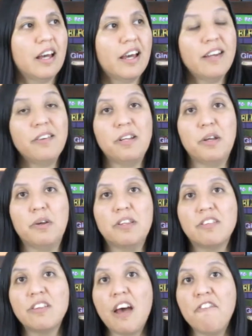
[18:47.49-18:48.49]
I don't know,
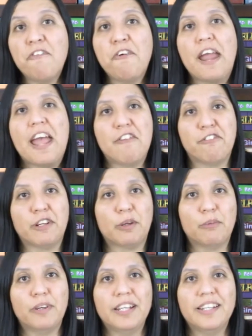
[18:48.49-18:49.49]
it's not for
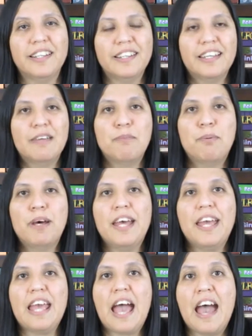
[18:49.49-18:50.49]
everyone,
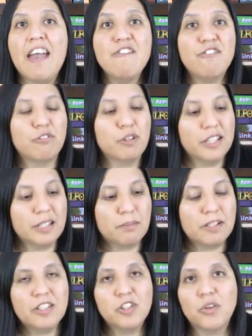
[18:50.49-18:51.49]
but I've really
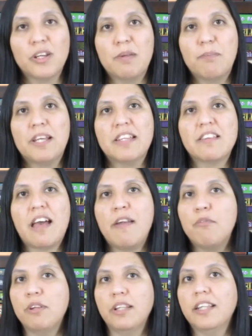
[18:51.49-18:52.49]
been enjoying it because I
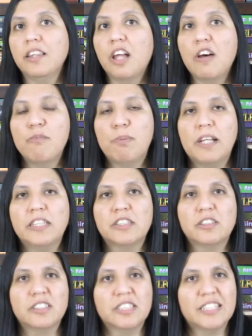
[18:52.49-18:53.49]
really love
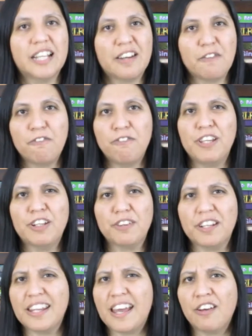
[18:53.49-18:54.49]
puzzles and kind of
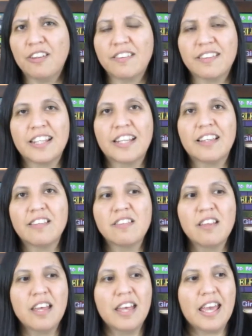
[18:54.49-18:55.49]
figuring out things,
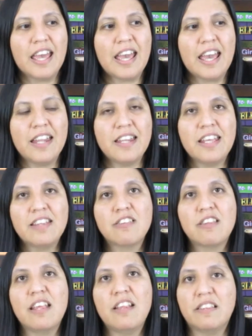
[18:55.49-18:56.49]
and
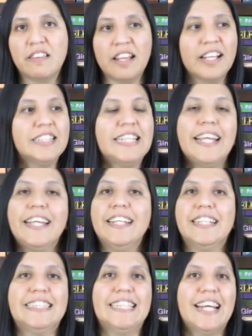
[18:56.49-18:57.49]
it's like taking
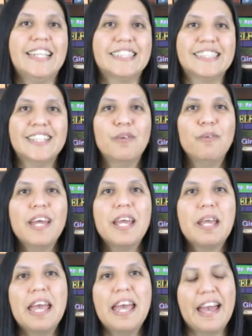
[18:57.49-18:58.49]
a test in a
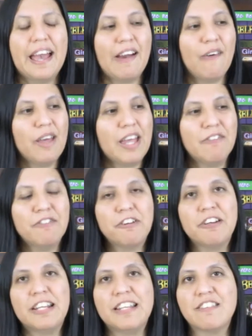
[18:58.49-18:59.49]
way. However,
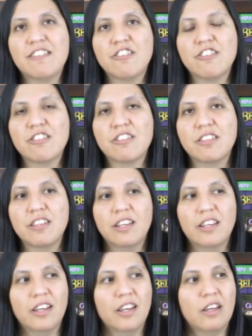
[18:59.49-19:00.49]
it's just
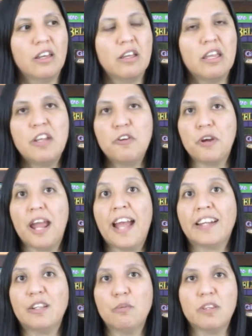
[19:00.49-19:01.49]

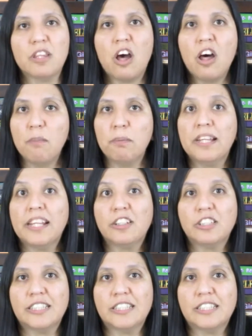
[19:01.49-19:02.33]
interacting with all players